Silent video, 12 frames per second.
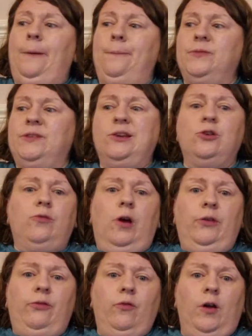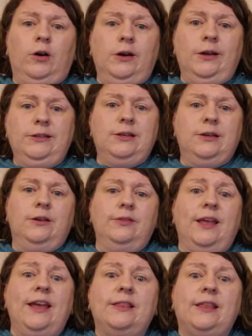single rider for Rise.
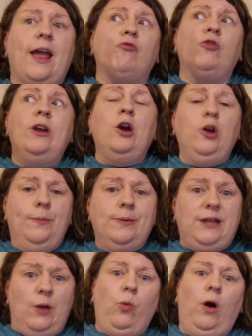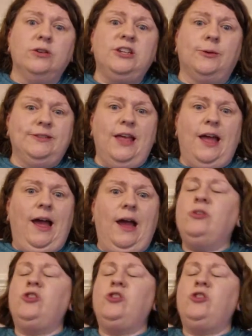They reopened it whilst I was there, which